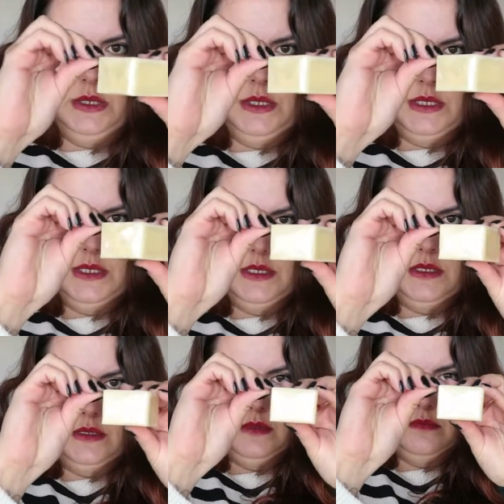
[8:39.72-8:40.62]
this
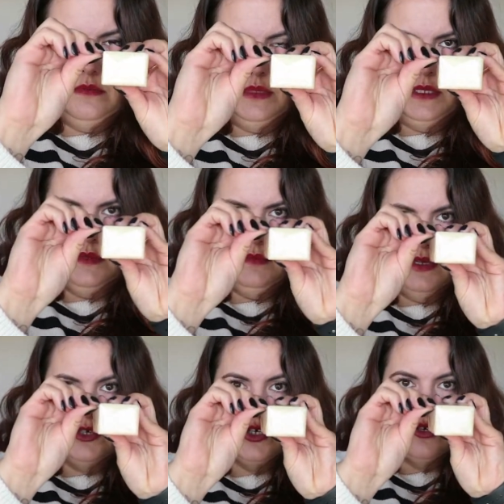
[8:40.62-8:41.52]

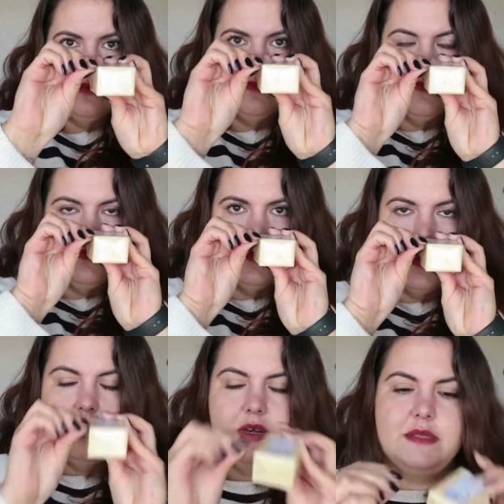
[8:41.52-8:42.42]
much,
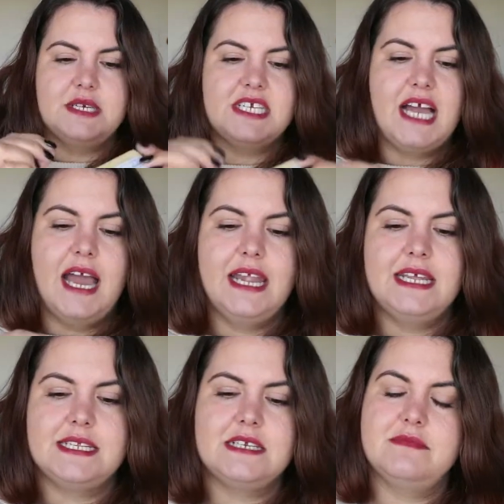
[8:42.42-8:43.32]
only the
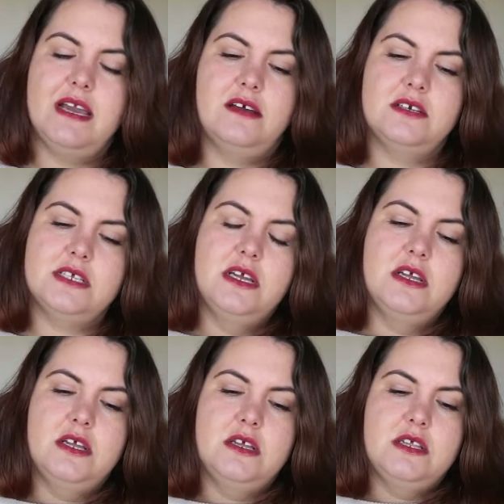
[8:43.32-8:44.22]
tiniest amount,
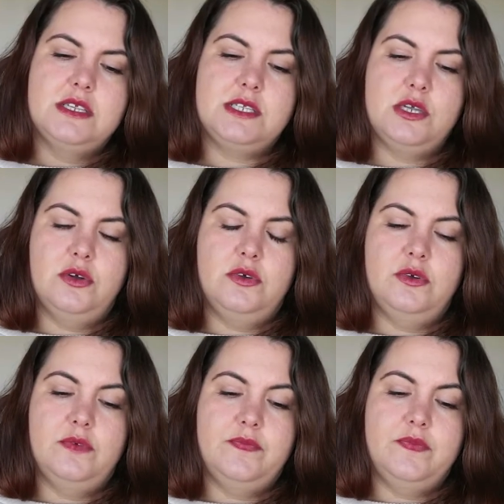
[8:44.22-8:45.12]

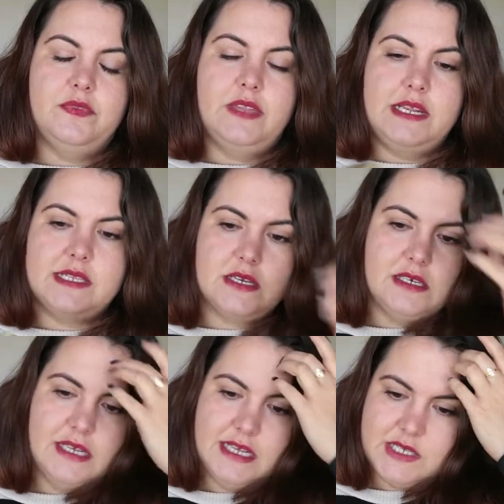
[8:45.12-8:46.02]
so that's
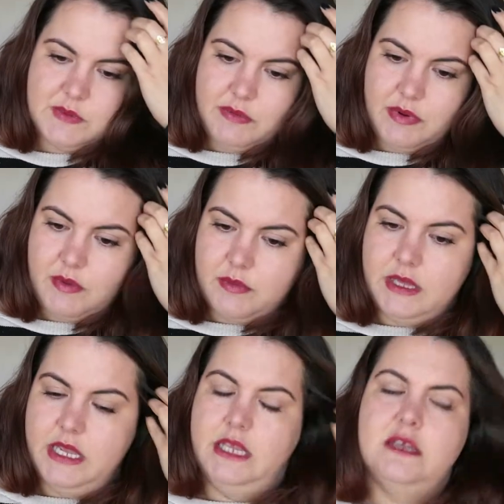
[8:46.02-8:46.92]
gonna last me
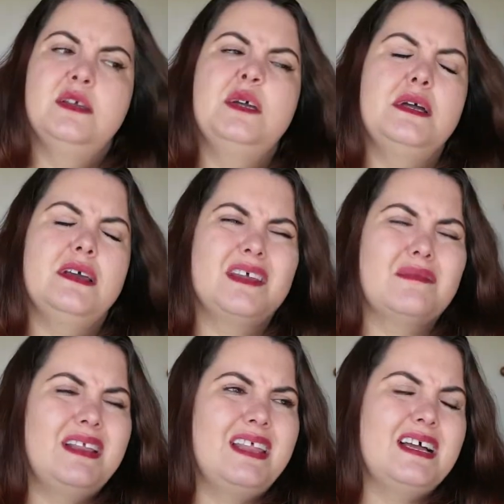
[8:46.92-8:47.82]
probably, I think
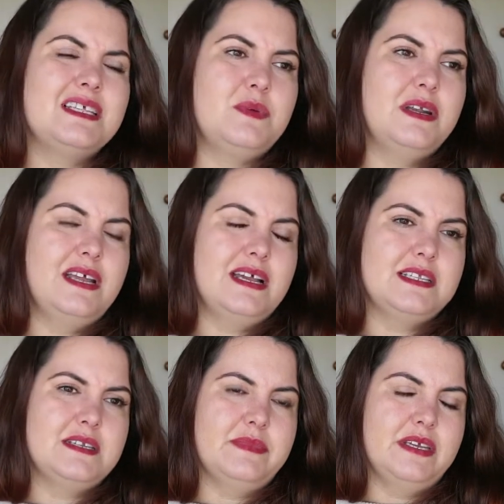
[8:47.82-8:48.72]
my last one
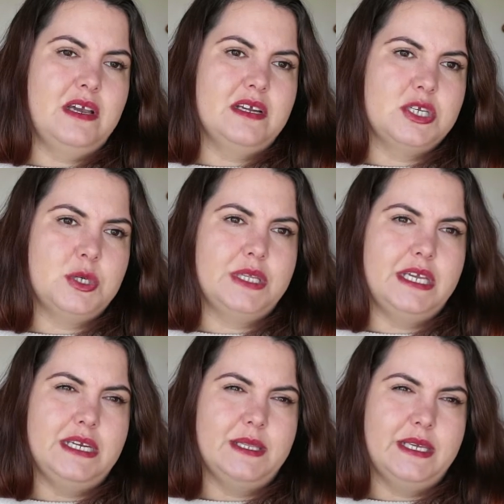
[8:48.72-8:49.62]
lasted me until
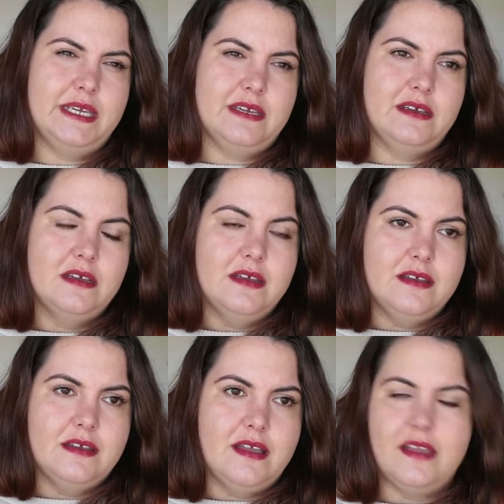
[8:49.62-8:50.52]
the end of the year,
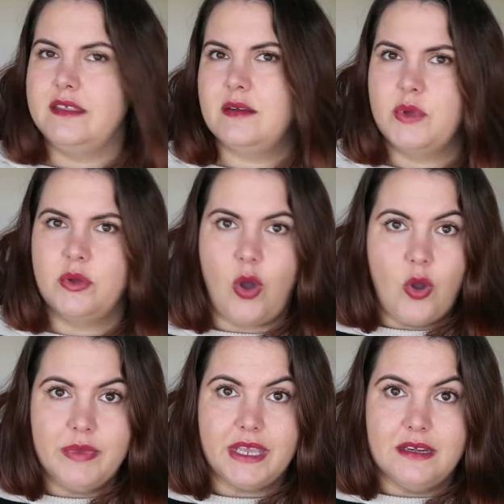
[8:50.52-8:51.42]
and then I'm going
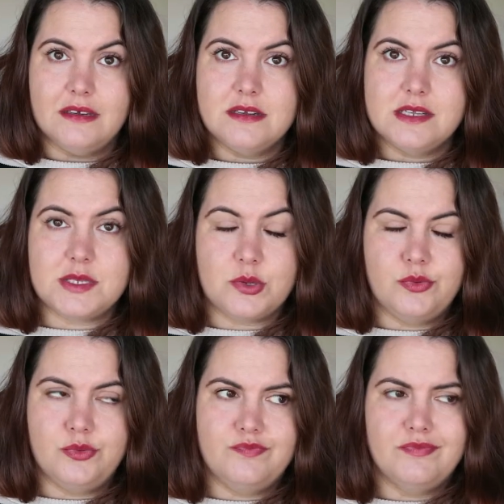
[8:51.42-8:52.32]
home again,
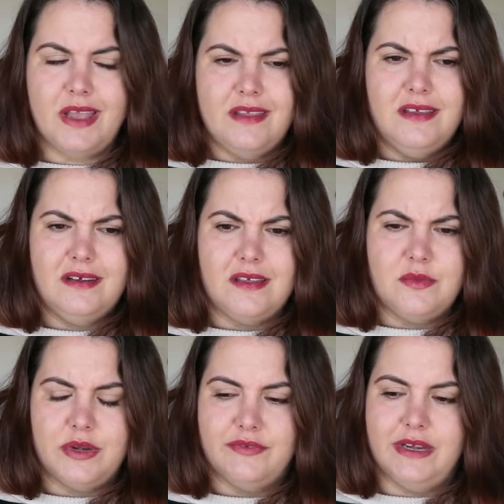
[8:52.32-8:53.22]
so I can get another
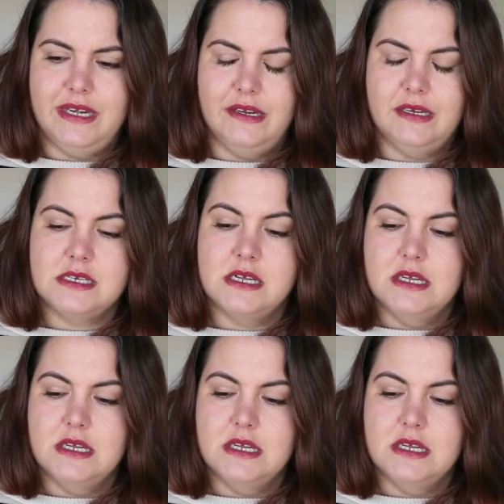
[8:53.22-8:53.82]
one if I need it.